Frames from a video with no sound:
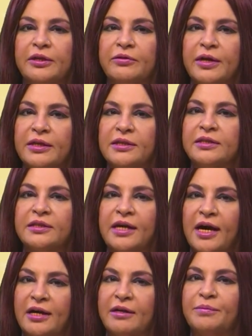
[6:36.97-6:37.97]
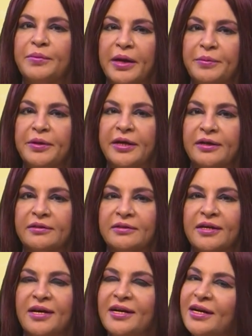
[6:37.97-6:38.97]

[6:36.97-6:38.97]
United Arab Emirates.